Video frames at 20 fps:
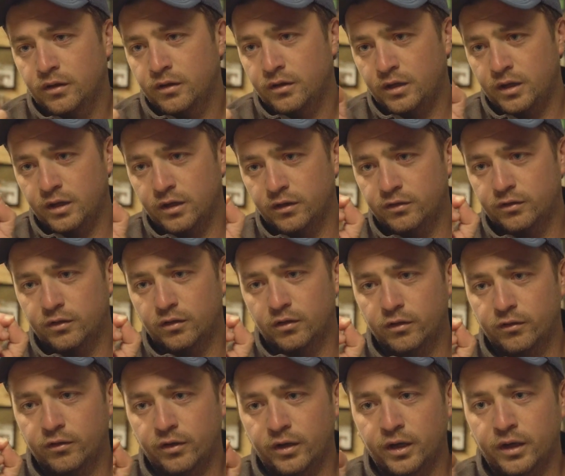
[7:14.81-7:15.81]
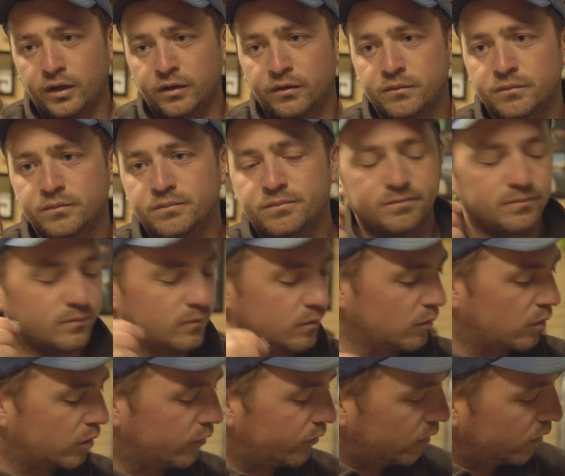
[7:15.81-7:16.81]
you get your solid ring.
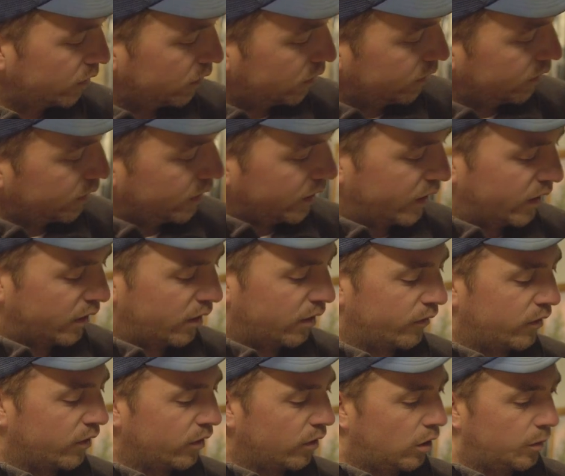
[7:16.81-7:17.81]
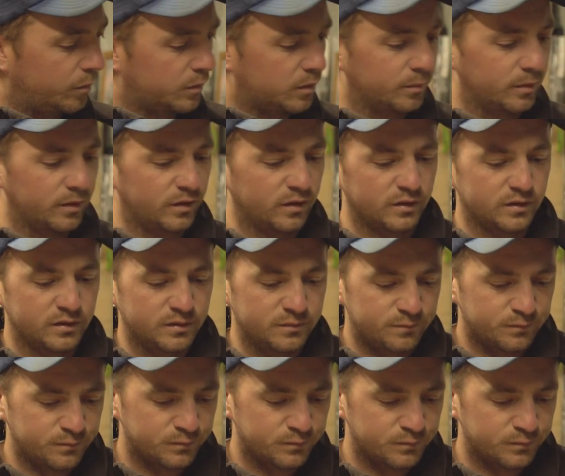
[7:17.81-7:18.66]
What have I got there? I've got Optima.